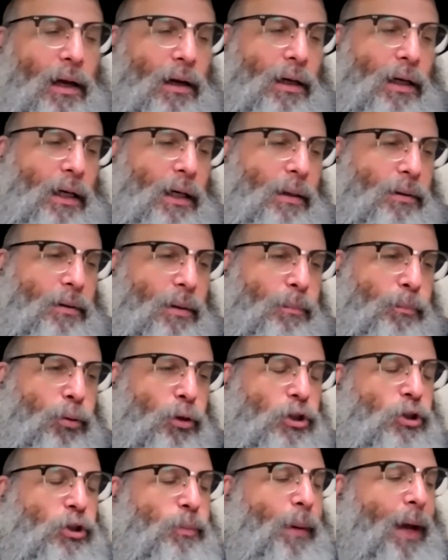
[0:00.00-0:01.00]
uh, the
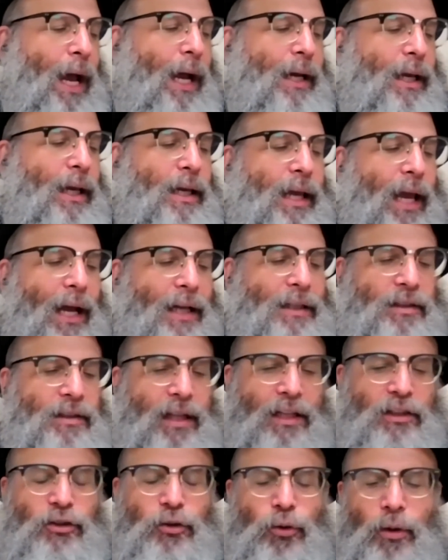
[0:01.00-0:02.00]
pushback against
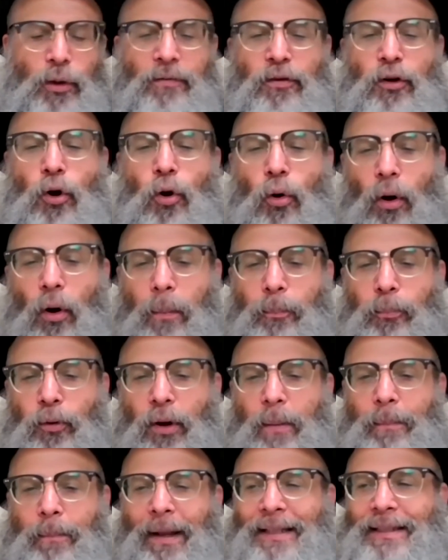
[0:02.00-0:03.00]
that sort of
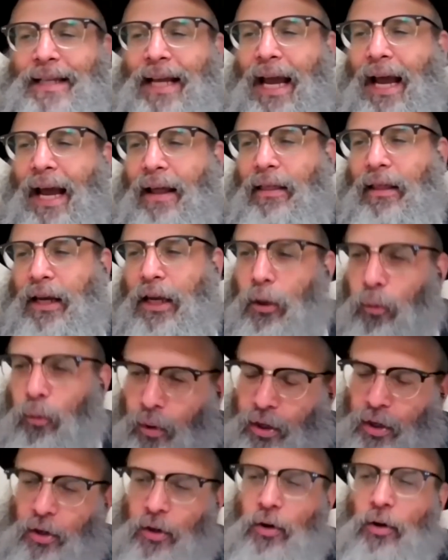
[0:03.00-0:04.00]
corporate mentality
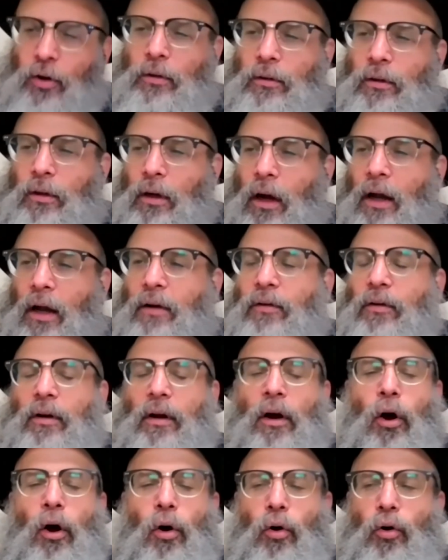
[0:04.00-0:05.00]
where you're on
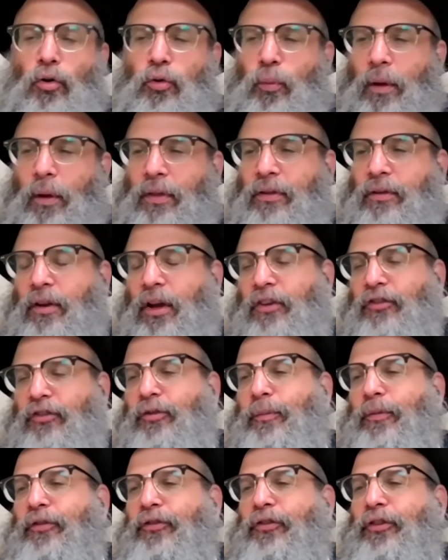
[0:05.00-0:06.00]
hold with
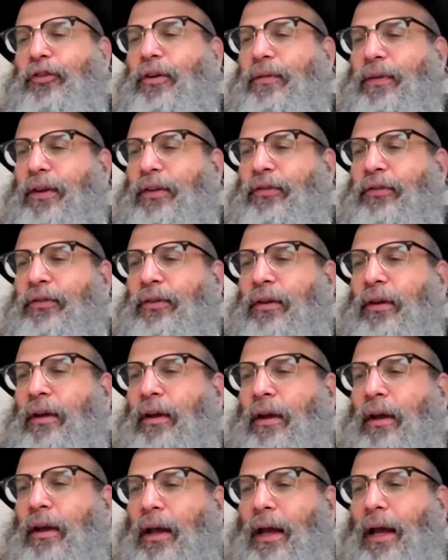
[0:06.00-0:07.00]
customer service,
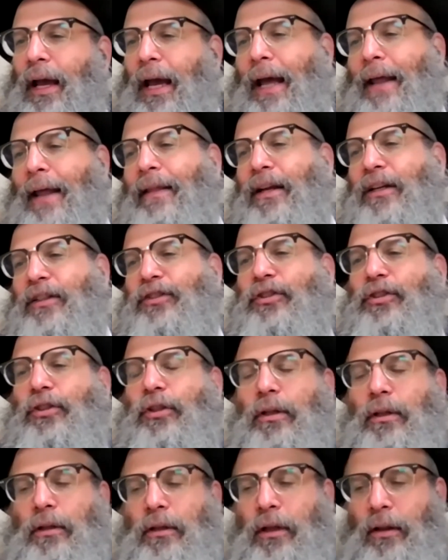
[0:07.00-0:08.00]
and there's
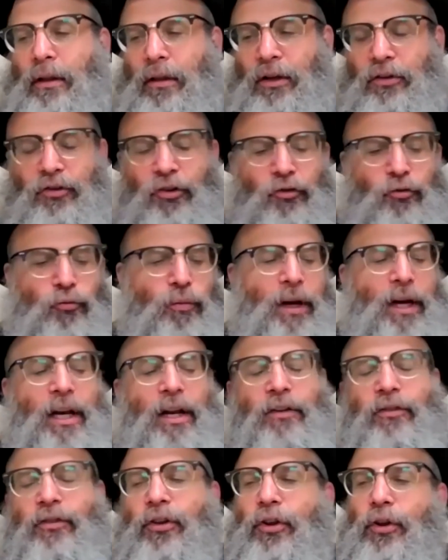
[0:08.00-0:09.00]
they're just
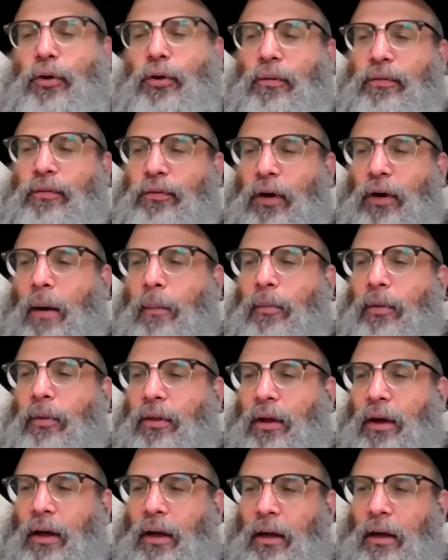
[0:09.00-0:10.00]
reading to you from
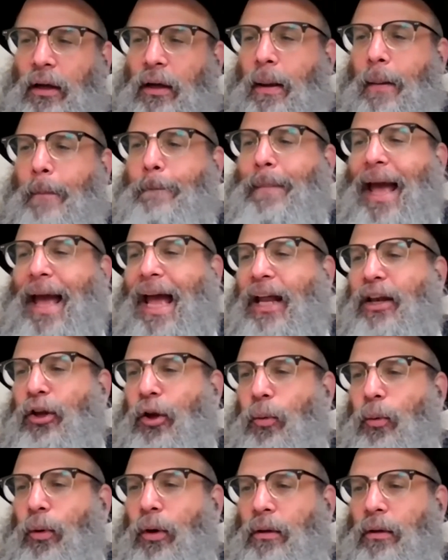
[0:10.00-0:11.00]
the
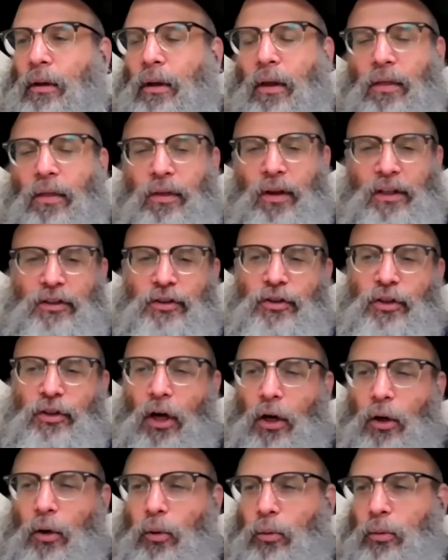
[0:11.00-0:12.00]
manual. There's
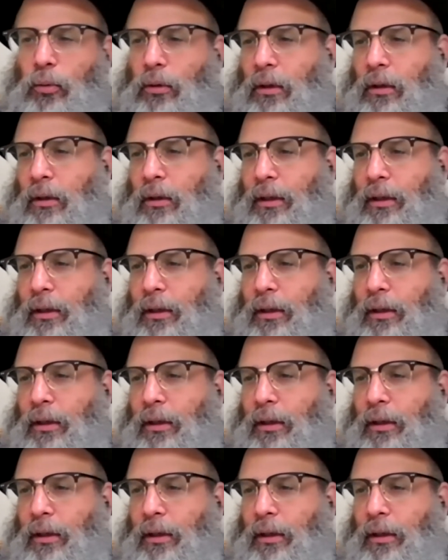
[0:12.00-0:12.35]
no